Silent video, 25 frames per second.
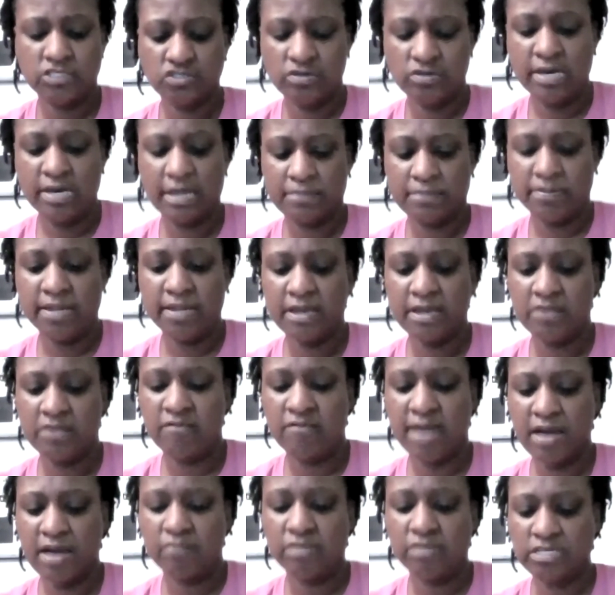because you gotta
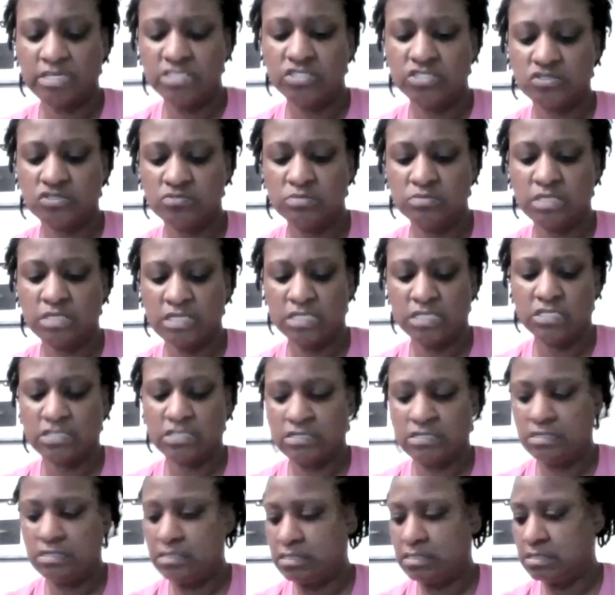play around with this too
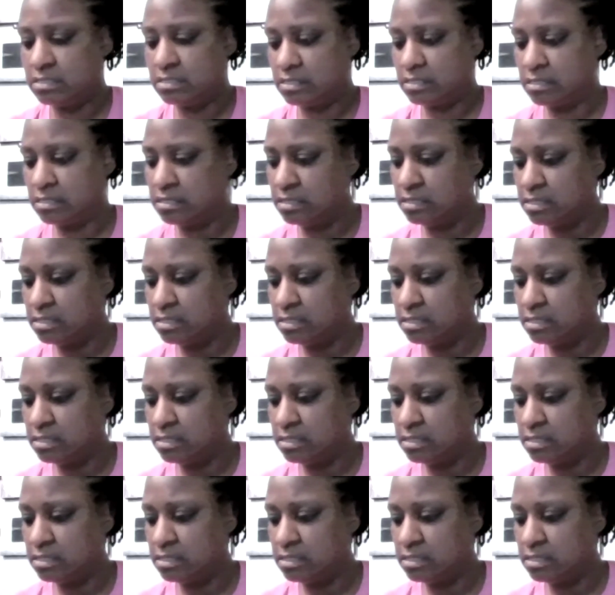much.